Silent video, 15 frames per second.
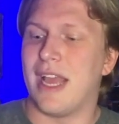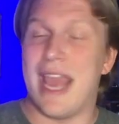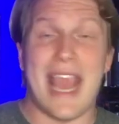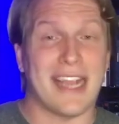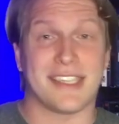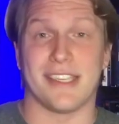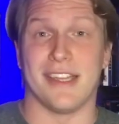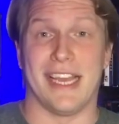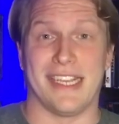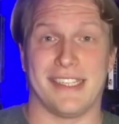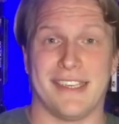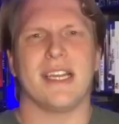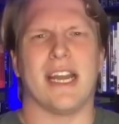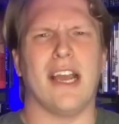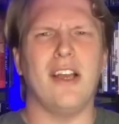
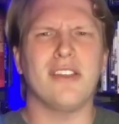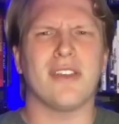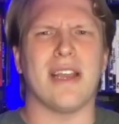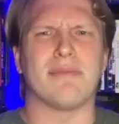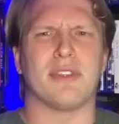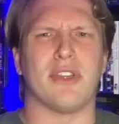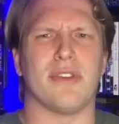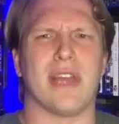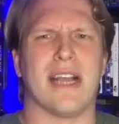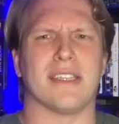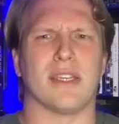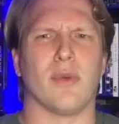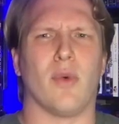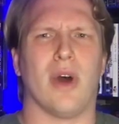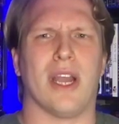Excellent. And I also have
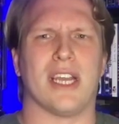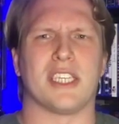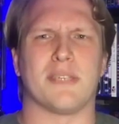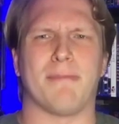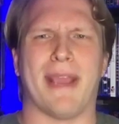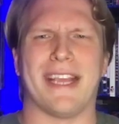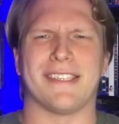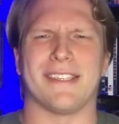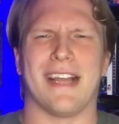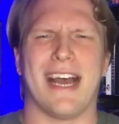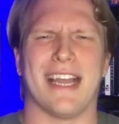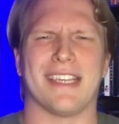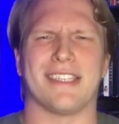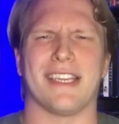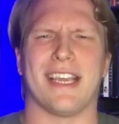2001 A Space
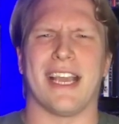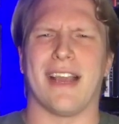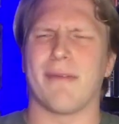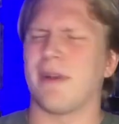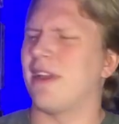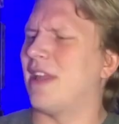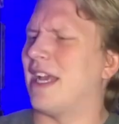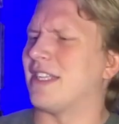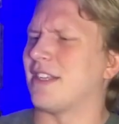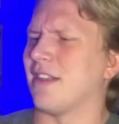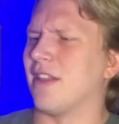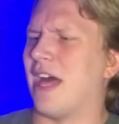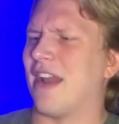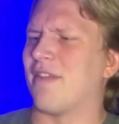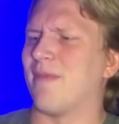Odyssey. I realize a
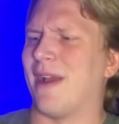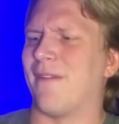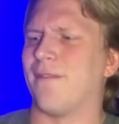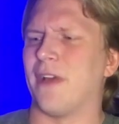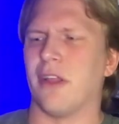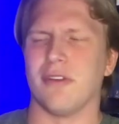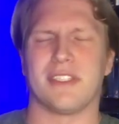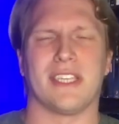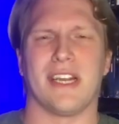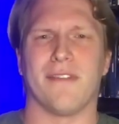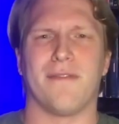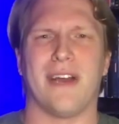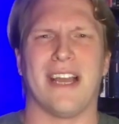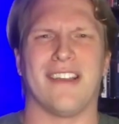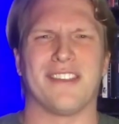lot of my fellow
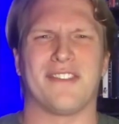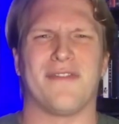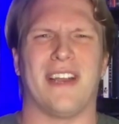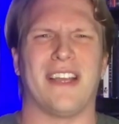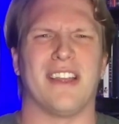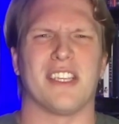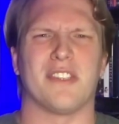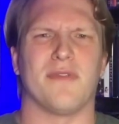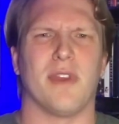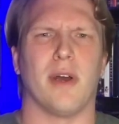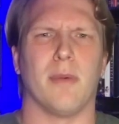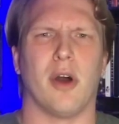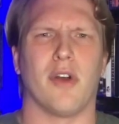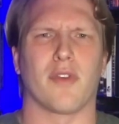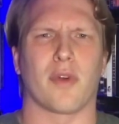cinephiles find this
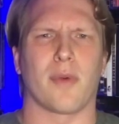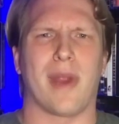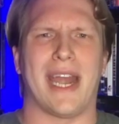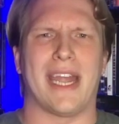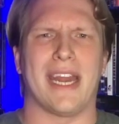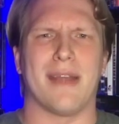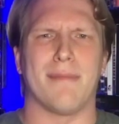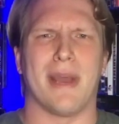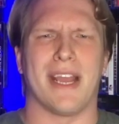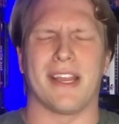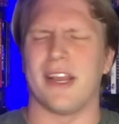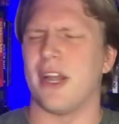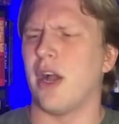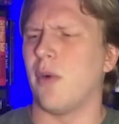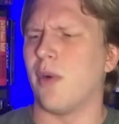film overrated, but
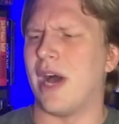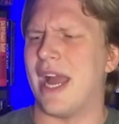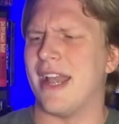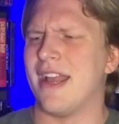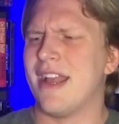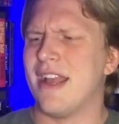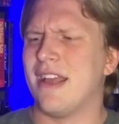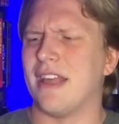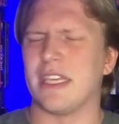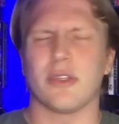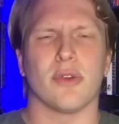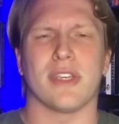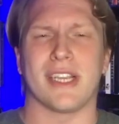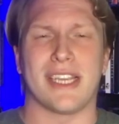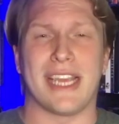you know what? This
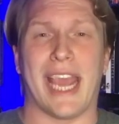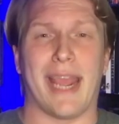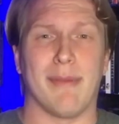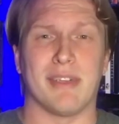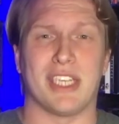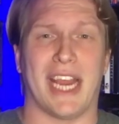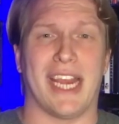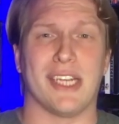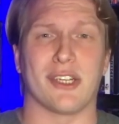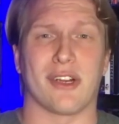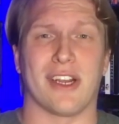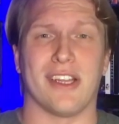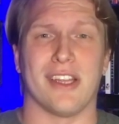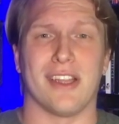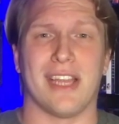was a game
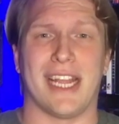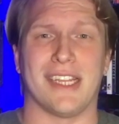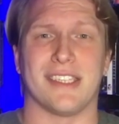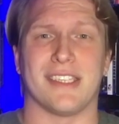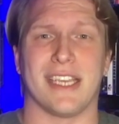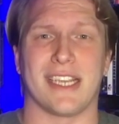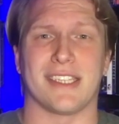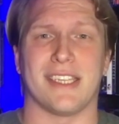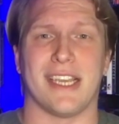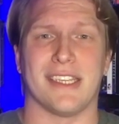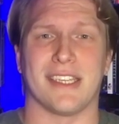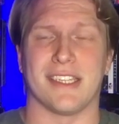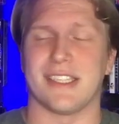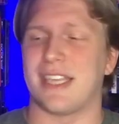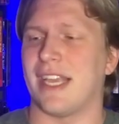changer in the late
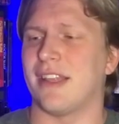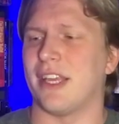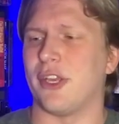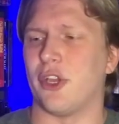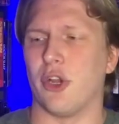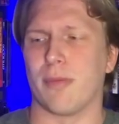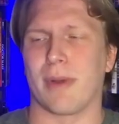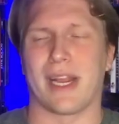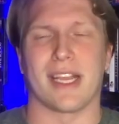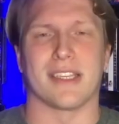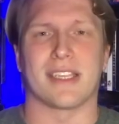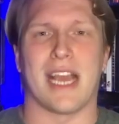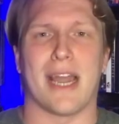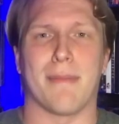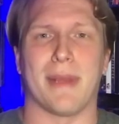60s, and Stanley Kubrick
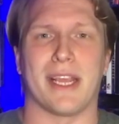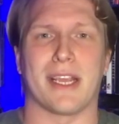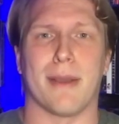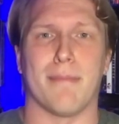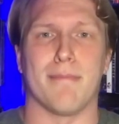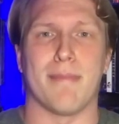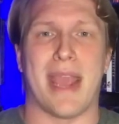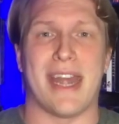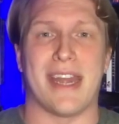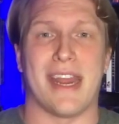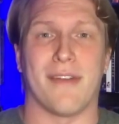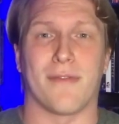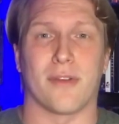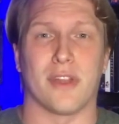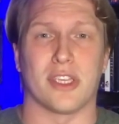has got to be
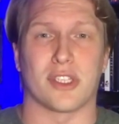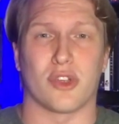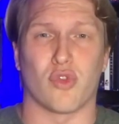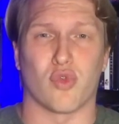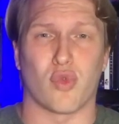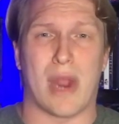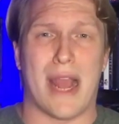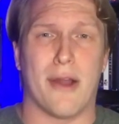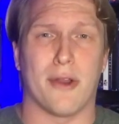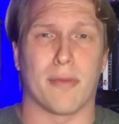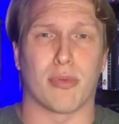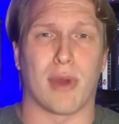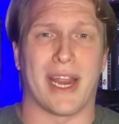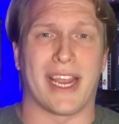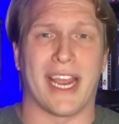commended for this
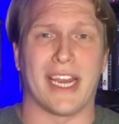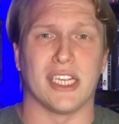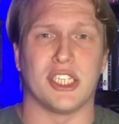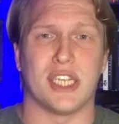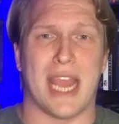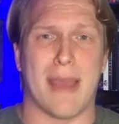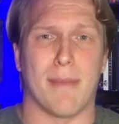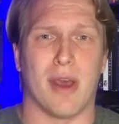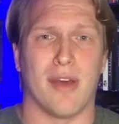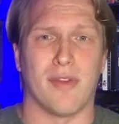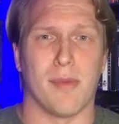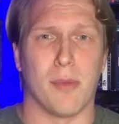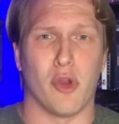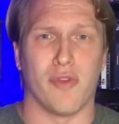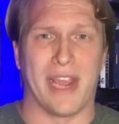groundbreaking gem of
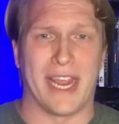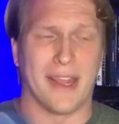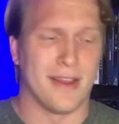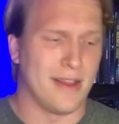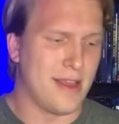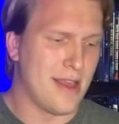a movie.